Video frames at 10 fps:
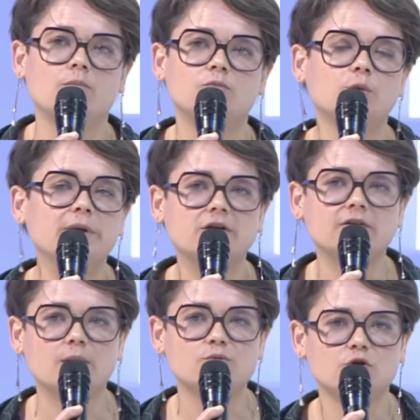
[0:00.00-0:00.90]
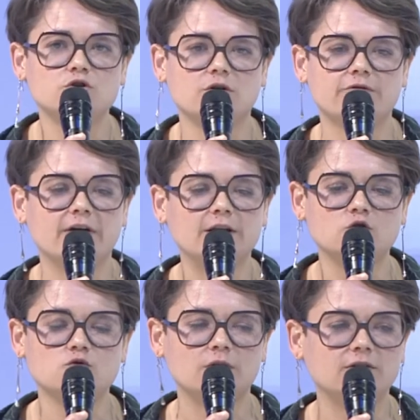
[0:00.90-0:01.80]
dominant approach of
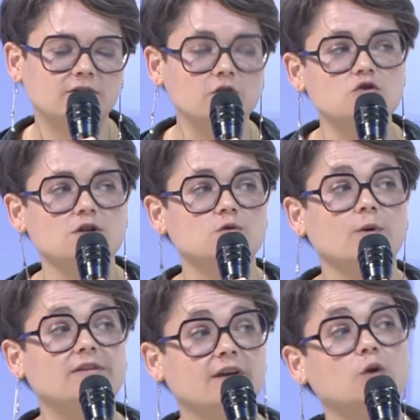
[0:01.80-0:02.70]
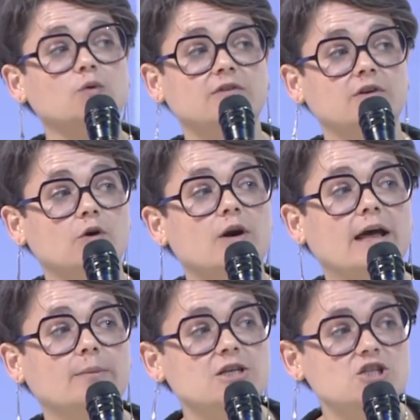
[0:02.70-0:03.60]
financial institutions when they consider
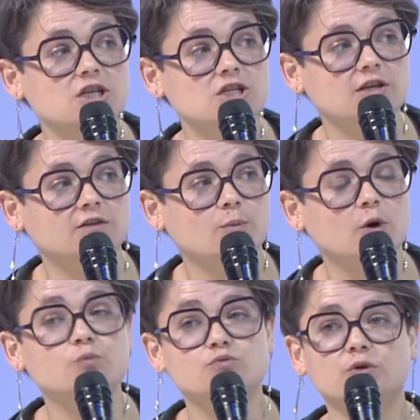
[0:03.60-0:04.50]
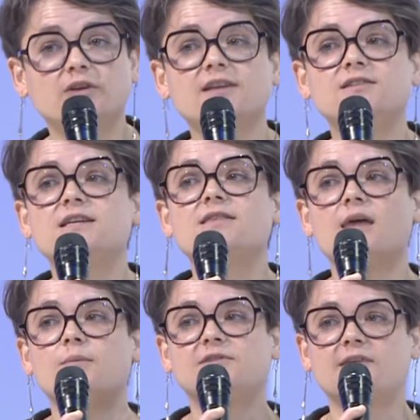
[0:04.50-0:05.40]
climate change is about protecting
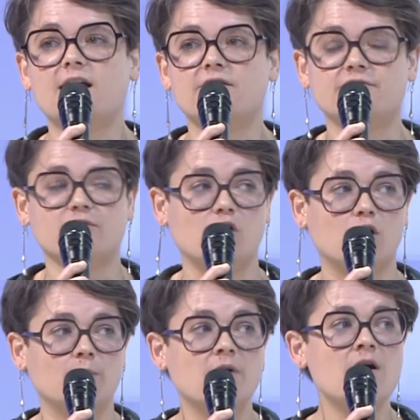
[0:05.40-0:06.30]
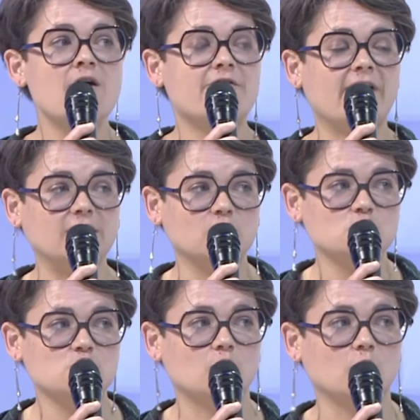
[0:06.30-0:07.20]
themselves from
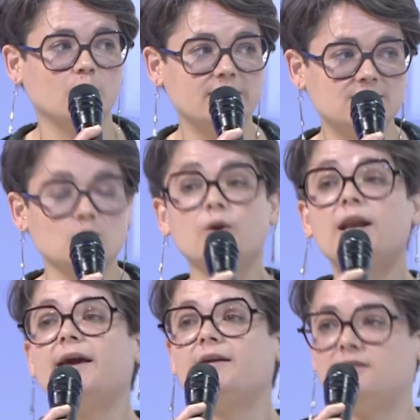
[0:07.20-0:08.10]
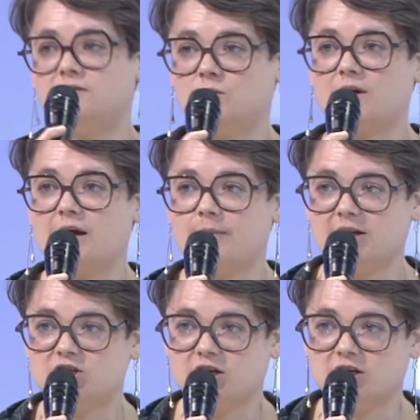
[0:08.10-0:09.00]
financial risk related to climate
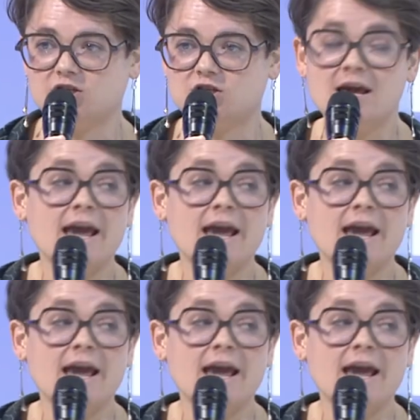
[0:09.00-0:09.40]
change.